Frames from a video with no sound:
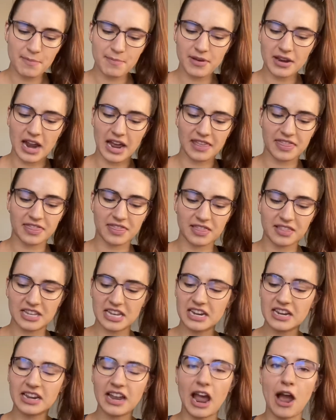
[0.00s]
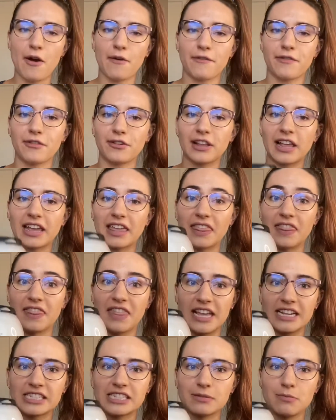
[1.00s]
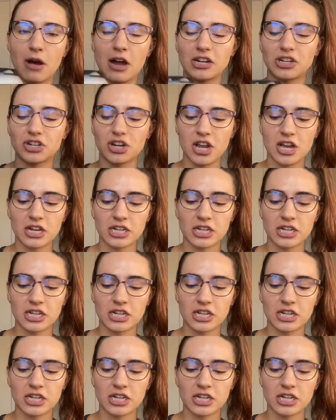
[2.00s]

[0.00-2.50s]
but I didn't account for like this much.